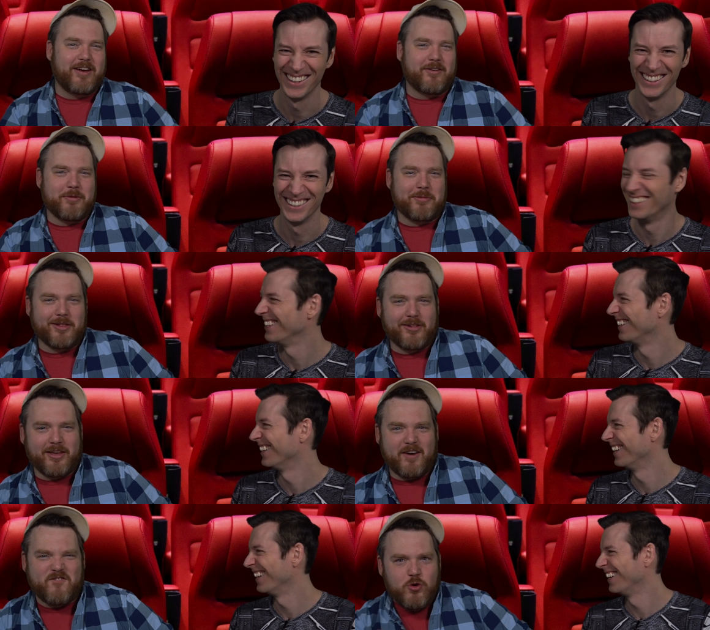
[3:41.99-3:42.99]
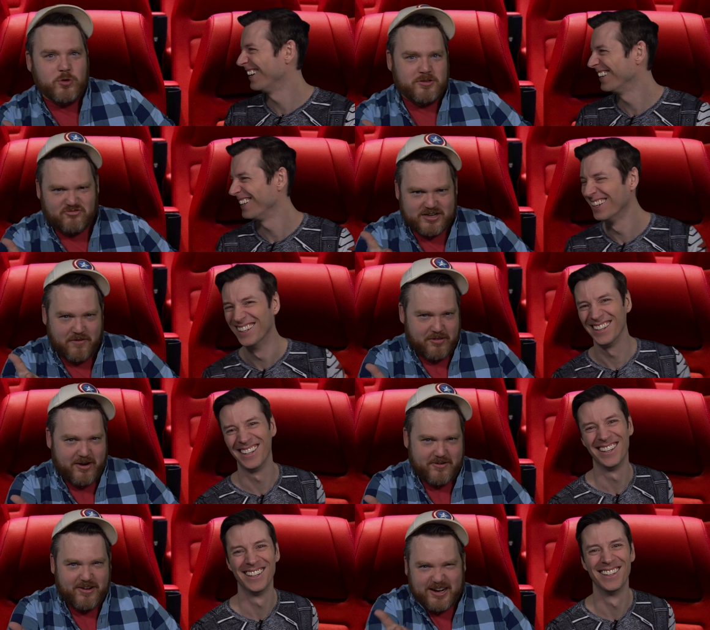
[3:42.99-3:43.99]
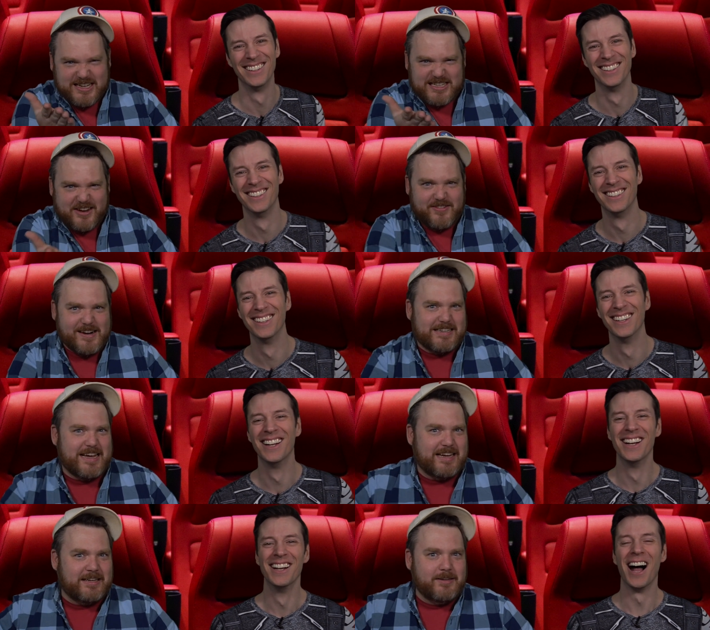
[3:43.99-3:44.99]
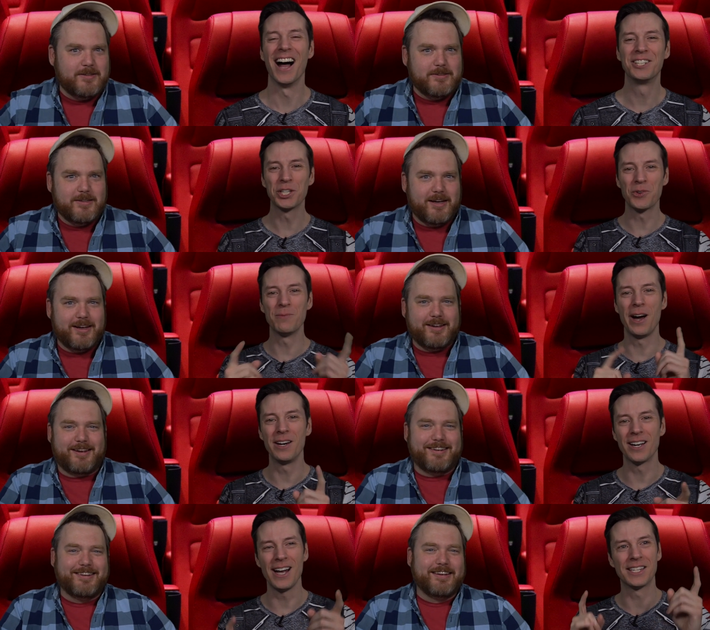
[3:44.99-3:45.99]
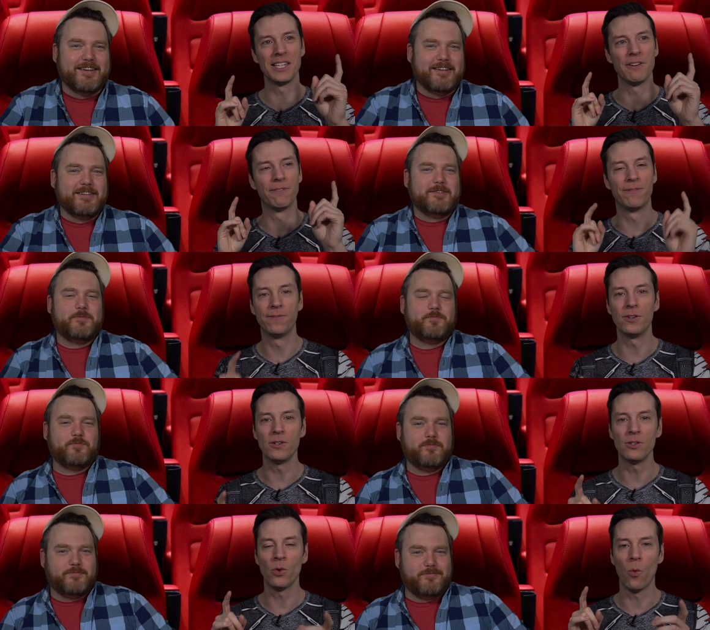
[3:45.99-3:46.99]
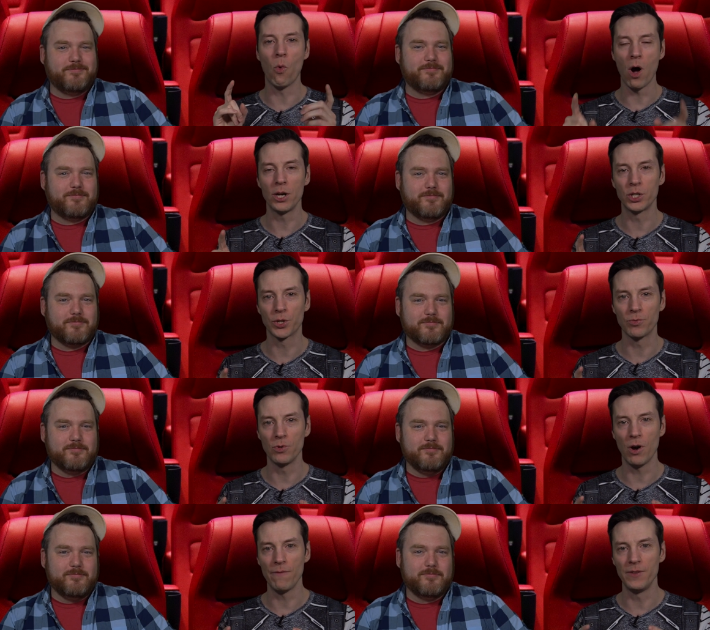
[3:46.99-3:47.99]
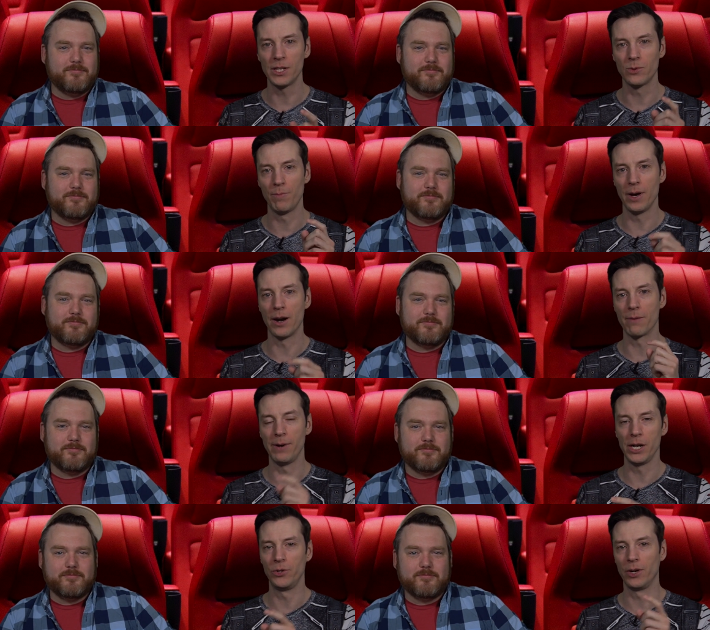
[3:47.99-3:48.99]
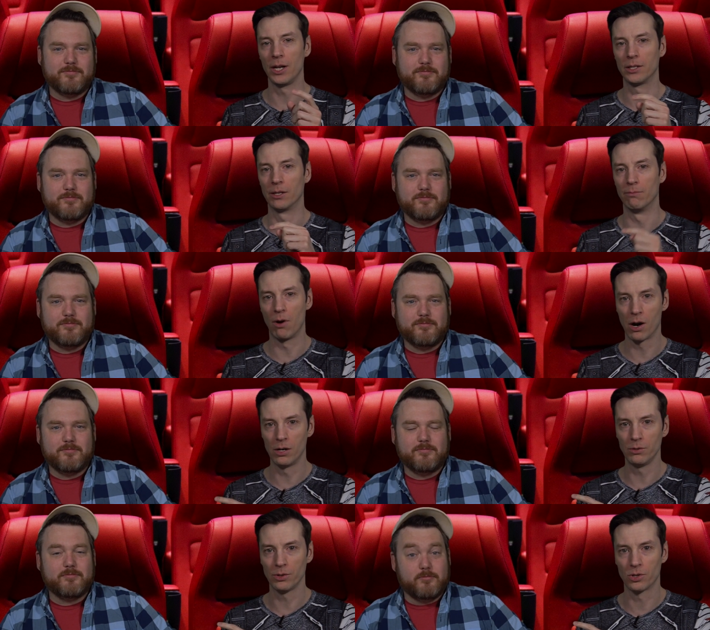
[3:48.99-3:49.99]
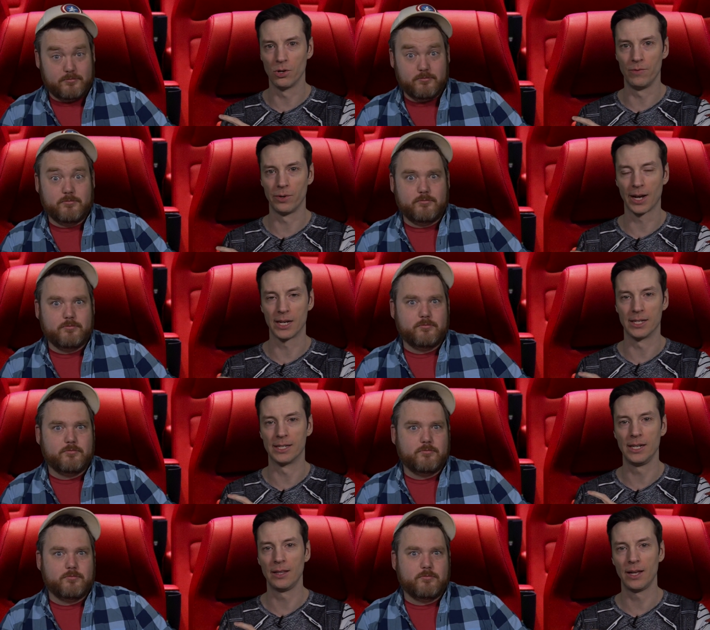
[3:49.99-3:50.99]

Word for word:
Speaker 1: ever make me look like a fool in front of our audience ever again.
Speaker 2: Uh, just a reminder, guys, the full watch through of this will be on our Patreon tomorrow. So if you'd like to see